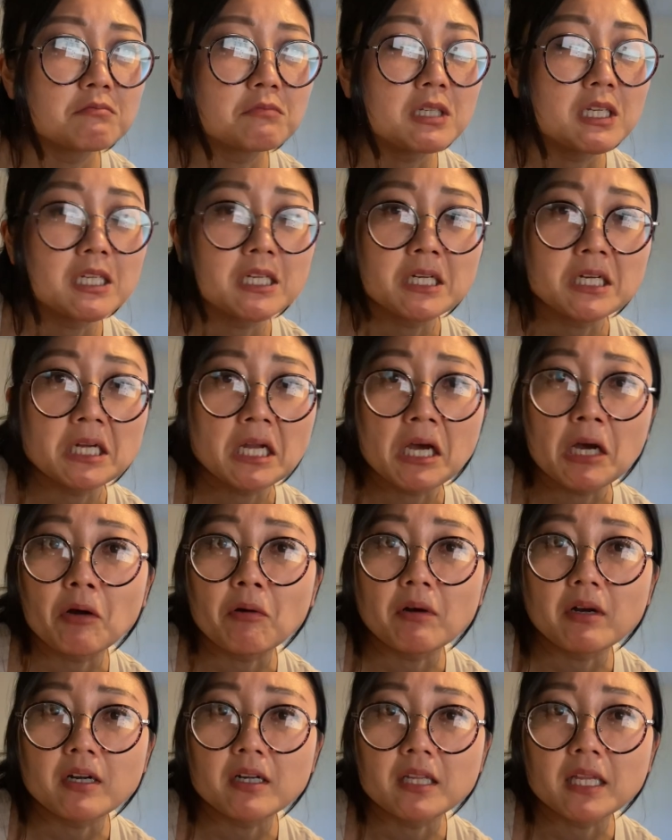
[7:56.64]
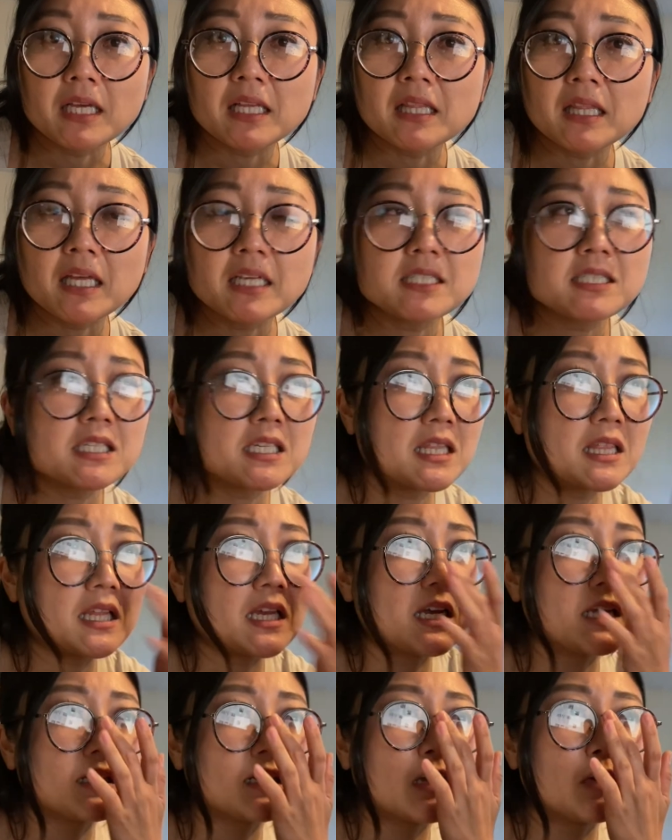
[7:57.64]
in an hour, like less than
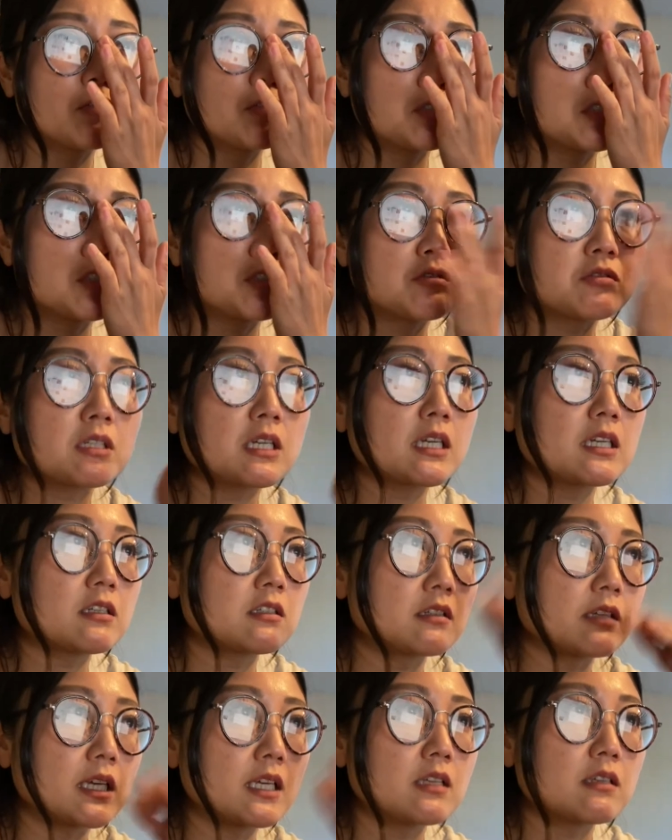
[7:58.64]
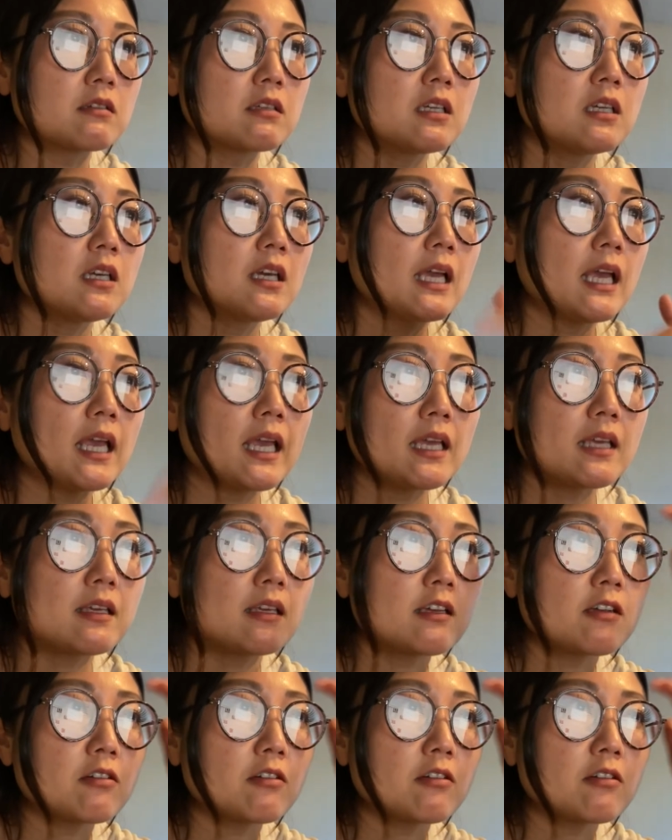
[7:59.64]
that. I was just kind of like hanging